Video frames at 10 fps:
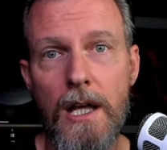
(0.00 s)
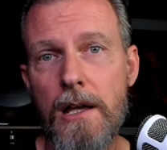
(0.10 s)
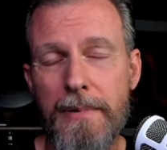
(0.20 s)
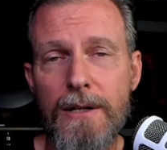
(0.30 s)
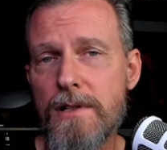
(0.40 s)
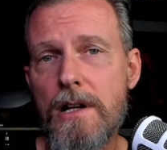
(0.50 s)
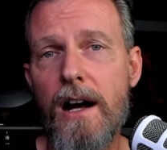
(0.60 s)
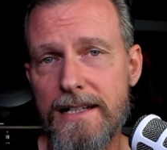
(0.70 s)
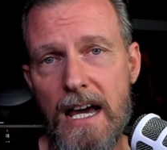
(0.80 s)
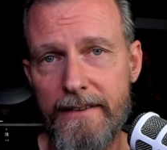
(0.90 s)
but he was
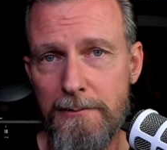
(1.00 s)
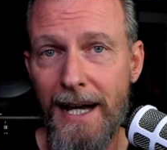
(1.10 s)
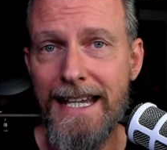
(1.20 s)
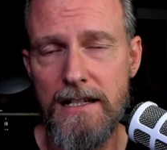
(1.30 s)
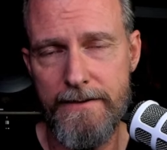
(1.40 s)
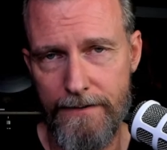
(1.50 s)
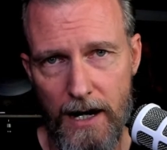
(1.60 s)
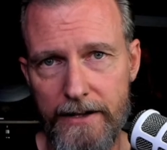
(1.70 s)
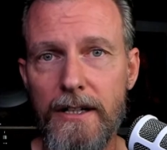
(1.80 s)
talked out of it by his father.